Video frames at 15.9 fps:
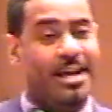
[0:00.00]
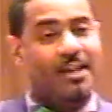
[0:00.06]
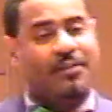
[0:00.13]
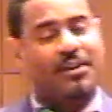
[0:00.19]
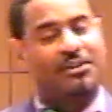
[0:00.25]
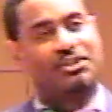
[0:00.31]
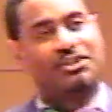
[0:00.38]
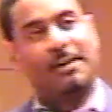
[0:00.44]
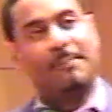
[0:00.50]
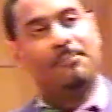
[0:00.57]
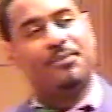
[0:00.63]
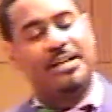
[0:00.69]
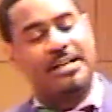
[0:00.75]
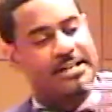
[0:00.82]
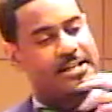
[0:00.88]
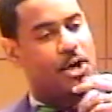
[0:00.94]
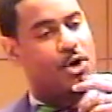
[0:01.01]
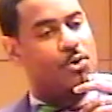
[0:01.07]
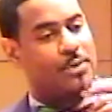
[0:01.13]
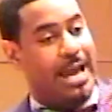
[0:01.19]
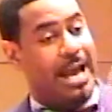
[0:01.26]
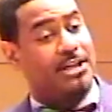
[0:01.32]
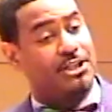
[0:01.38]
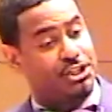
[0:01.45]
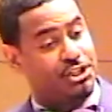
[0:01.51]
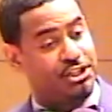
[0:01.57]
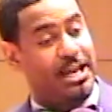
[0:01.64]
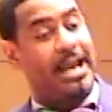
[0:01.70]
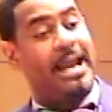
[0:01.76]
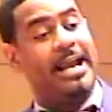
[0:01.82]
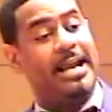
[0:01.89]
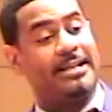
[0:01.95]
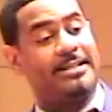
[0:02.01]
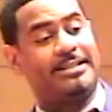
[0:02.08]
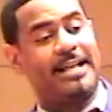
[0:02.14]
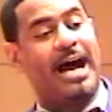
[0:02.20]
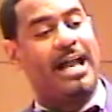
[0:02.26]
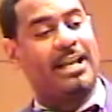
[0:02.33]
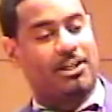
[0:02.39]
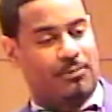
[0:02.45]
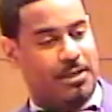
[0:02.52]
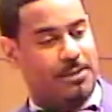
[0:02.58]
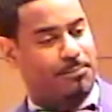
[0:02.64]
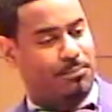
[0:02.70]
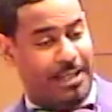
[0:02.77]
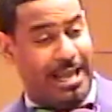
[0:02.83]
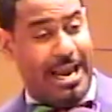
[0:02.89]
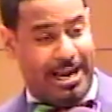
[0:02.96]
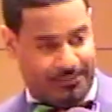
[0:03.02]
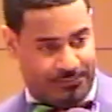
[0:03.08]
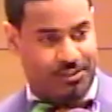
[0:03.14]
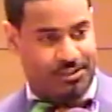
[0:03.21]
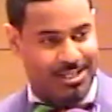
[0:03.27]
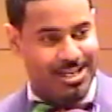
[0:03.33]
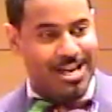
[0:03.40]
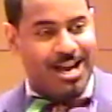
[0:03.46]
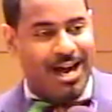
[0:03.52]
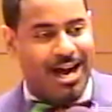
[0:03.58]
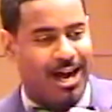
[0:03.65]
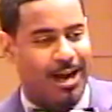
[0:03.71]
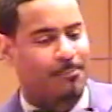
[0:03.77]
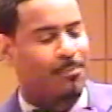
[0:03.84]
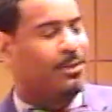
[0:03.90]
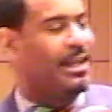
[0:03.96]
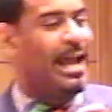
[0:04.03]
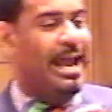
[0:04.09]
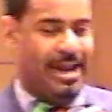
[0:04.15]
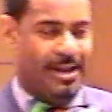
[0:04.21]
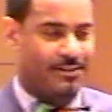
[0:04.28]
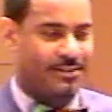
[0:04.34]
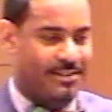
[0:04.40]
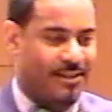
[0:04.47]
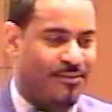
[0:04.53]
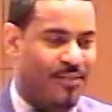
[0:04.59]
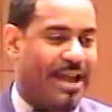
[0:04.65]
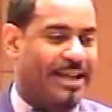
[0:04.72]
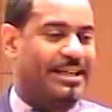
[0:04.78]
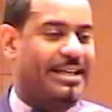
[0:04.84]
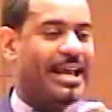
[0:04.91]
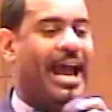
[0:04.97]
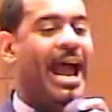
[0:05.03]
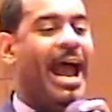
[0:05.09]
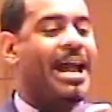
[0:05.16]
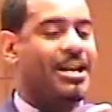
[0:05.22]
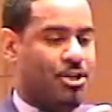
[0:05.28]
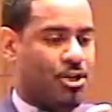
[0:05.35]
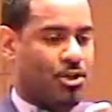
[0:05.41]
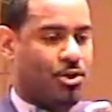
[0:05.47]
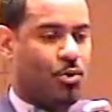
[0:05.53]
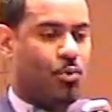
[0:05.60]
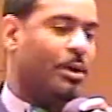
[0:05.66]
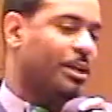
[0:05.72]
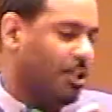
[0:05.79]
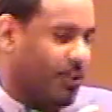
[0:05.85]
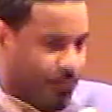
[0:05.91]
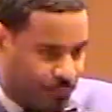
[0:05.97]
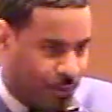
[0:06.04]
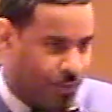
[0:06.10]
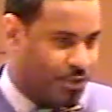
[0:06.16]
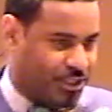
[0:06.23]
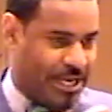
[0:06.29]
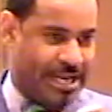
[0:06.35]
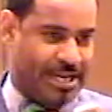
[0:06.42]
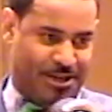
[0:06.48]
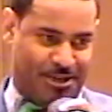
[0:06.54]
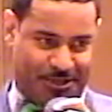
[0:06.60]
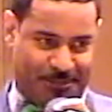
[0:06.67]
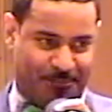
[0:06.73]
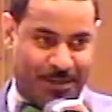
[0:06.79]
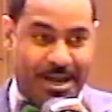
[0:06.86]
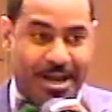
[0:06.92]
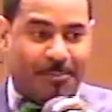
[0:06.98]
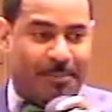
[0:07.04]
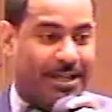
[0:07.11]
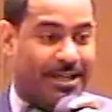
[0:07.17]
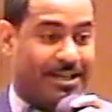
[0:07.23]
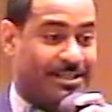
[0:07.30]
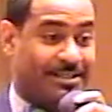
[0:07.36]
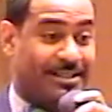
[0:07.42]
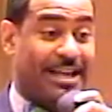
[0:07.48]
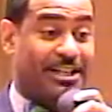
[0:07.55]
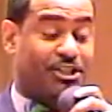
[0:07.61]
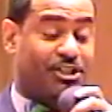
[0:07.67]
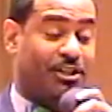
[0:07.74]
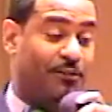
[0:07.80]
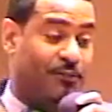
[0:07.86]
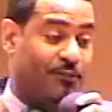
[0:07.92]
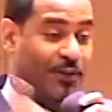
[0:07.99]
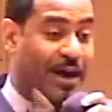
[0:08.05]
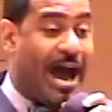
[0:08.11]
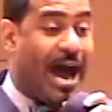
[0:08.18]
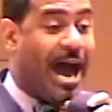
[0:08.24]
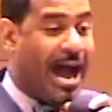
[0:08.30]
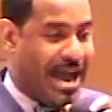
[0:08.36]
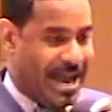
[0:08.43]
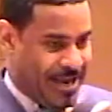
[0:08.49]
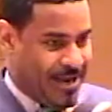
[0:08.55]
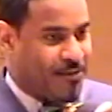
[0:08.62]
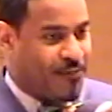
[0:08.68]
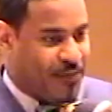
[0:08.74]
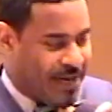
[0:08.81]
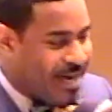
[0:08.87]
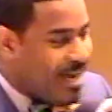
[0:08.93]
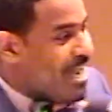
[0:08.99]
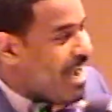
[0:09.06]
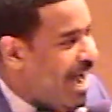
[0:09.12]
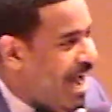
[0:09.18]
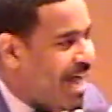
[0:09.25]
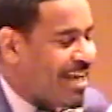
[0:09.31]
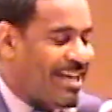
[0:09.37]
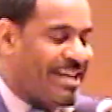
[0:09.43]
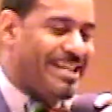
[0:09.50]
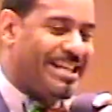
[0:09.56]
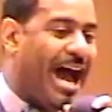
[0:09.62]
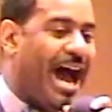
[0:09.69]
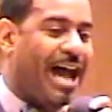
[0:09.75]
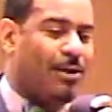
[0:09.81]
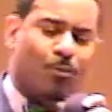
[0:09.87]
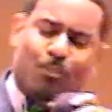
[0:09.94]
There's something known as shade-tolerant plants uh, plants that can handle when you throw shade on them because they survive uh, not